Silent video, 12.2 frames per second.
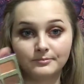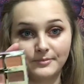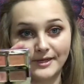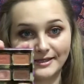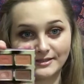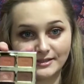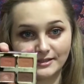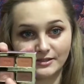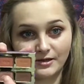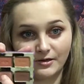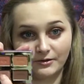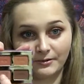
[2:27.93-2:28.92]
Next is
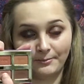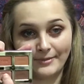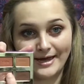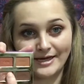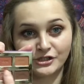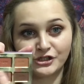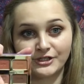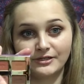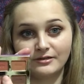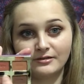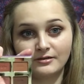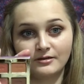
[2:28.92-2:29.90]
called Passion.
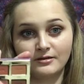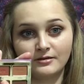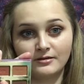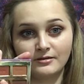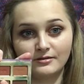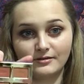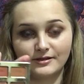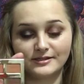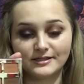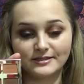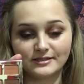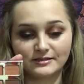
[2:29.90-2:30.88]
This
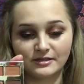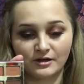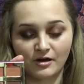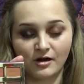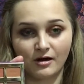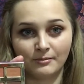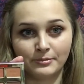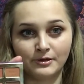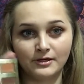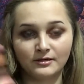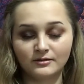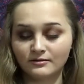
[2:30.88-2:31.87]
is a
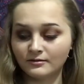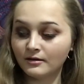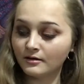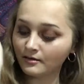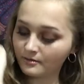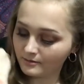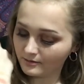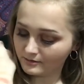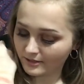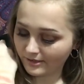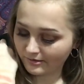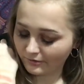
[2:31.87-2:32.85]
copper.
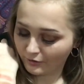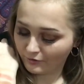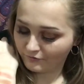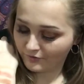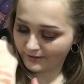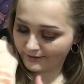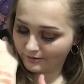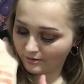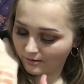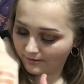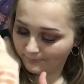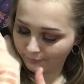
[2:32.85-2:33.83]
It doesn't look very
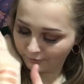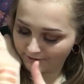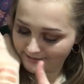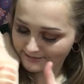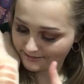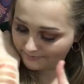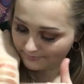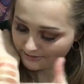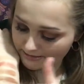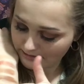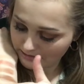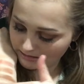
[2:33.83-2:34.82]
coppery to
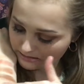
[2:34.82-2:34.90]
me.